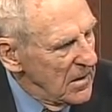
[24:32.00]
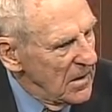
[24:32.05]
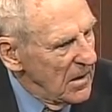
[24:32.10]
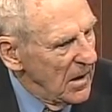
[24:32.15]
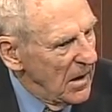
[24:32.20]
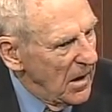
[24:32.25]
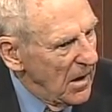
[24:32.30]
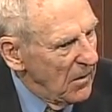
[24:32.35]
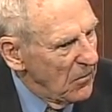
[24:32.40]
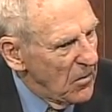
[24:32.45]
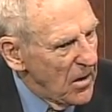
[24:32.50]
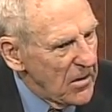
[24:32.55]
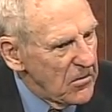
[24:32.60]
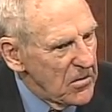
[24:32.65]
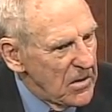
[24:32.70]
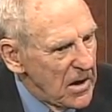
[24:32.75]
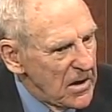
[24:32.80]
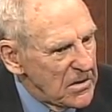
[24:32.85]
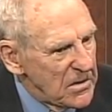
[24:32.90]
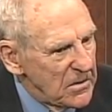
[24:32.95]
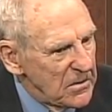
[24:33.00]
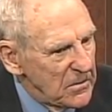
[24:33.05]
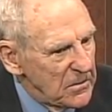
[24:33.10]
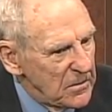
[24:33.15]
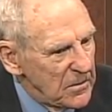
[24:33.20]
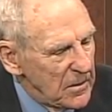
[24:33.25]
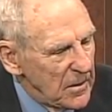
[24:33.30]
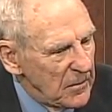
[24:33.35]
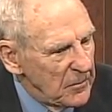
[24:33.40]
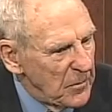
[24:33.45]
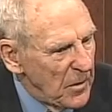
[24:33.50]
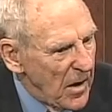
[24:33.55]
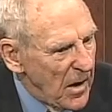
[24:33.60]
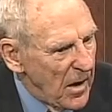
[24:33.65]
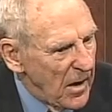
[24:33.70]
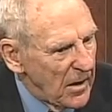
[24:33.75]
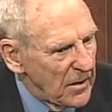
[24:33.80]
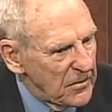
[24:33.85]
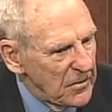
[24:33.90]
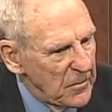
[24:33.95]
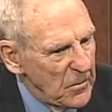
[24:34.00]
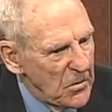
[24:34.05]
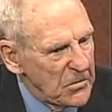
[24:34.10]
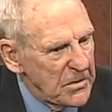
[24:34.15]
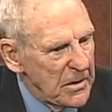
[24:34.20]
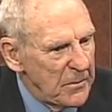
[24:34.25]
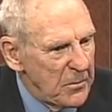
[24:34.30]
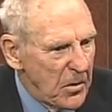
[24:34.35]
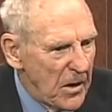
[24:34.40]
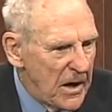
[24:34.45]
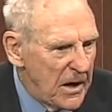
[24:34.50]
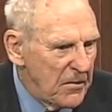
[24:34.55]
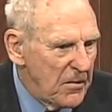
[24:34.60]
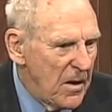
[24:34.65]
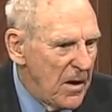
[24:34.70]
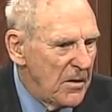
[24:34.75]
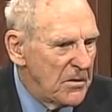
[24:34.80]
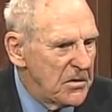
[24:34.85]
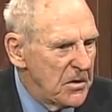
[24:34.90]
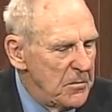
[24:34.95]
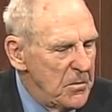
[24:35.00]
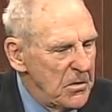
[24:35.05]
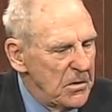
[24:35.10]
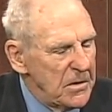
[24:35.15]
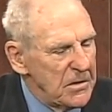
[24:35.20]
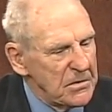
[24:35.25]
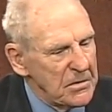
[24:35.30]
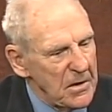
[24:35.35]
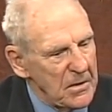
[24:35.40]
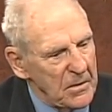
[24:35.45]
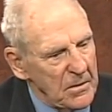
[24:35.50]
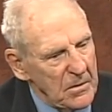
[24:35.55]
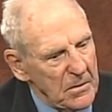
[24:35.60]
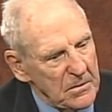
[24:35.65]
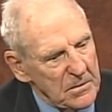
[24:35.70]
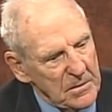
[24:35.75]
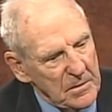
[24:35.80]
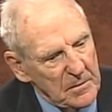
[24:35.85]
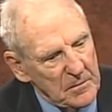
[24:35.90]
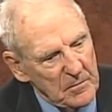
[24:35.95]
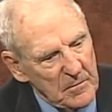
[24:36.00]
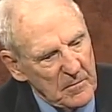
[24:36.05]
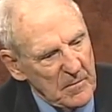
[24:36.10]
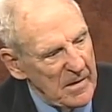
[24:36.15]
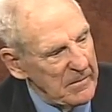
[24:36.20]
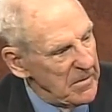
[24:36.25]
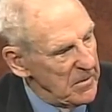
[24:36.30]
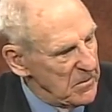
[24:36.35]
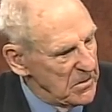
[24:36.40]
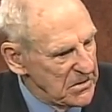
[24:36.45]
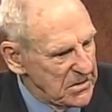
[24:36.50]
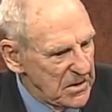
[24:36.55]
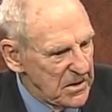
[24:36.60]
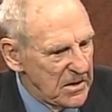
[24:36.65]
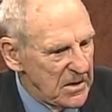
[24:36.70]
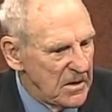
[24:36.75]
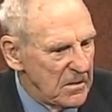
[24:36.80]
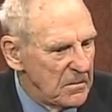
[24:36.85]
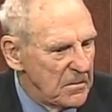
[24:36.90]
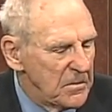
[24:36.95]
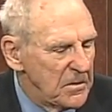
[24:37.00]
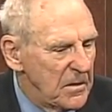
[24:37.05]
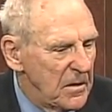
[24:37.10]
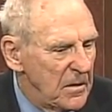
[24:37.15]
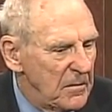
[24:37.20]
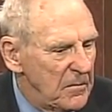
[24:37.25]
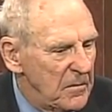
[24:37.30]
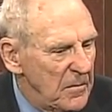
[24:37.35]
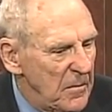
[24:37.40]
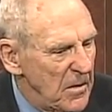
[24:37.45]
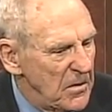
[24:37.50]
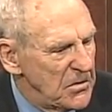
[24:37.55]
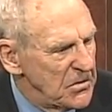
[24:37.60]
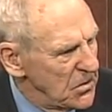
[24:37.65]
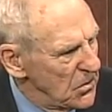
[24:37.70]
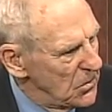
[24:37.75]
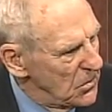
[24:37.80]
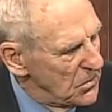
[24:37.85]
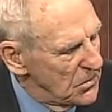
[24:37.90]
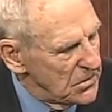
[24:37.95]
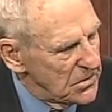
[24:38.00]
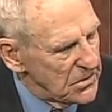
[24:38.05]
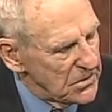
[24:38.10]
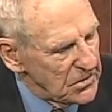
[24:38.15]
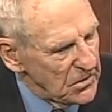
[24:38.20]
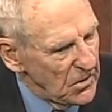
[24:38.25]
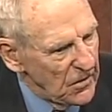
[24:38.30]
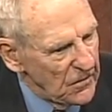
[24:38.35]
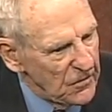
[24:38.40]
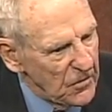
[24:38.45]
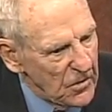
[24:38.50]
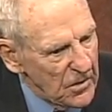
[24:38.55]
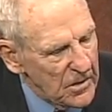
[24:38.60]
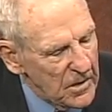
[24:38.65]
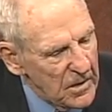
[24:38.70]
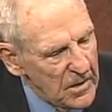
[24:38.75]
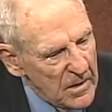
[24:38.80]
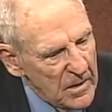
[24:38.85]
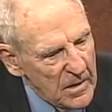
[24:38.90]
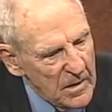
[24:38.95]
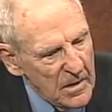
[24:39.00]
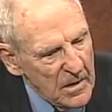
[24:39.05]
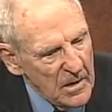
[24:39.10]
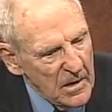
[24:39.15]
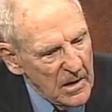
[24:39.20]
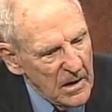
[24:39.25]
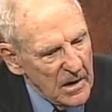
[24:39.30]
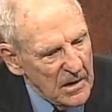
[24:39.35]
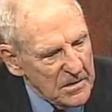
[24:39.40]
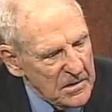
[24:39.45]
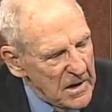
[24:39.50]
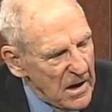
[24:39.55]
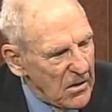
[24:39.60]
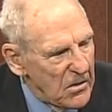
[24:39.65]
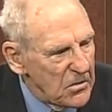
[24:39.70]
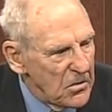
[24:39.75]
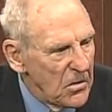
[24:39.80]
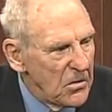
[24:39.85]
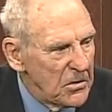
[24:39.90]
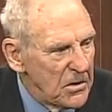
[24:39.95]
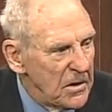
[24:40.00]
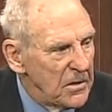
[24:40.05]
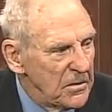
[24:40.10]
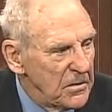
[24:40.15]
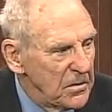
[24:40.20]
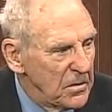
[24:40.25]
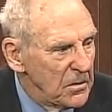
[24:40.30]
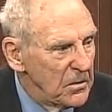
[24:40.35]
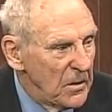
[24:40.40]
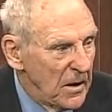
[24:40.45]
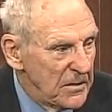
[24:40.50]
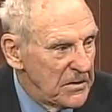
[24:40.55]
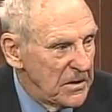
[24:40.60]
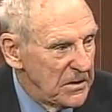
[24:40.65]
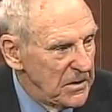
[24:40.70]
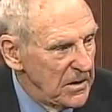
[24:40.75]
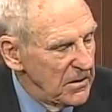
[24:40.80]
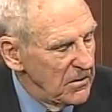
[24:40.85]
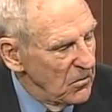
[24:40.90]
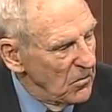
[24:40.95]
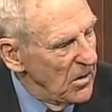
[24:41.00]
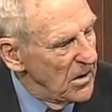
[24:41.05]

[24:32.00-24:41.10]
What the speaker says: Recreation in parks, and mostly playgrounds, community centers, and maybe museums and zoos and so forth, has now grown into, as it did in